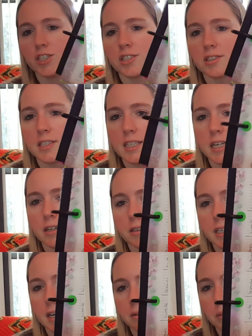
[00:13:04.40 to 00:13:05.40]
you can see, I
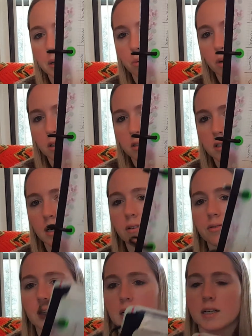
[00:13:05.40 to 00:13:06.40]
already have my work
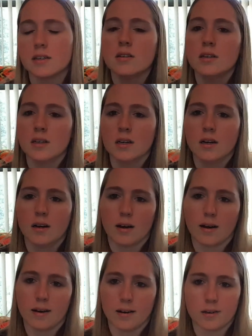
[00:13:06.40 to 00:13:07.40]
stuff that
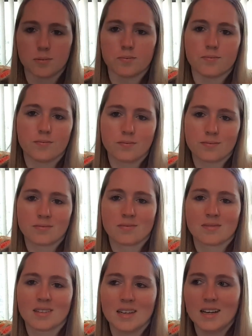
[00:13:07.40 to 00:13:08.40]
I
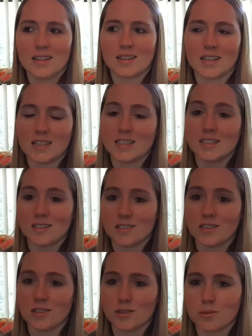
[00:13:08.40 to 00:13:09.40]
need to
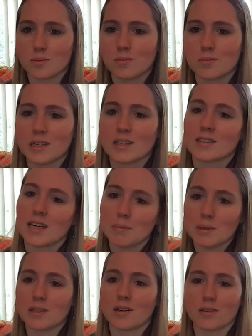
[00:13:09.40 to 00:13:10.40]
do, because I've
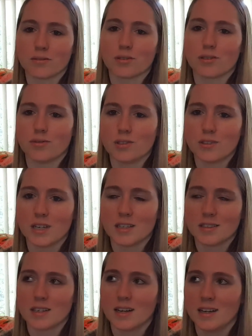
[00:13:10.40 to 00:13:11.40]
been gone for a few
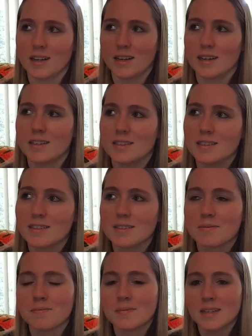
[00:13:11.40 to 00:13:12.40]
days, and
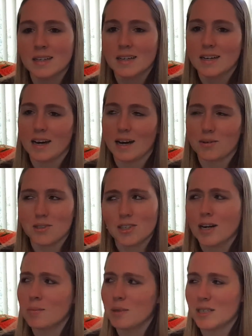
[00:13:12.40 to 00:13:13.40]
I wonder
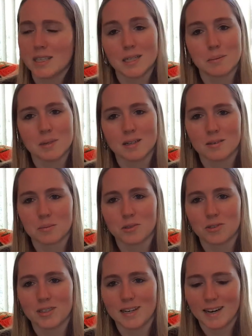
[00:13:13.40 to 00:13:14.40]
how many email I'm
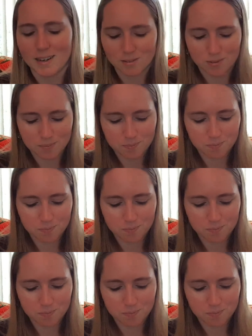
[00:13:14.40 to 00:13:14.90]
going to have.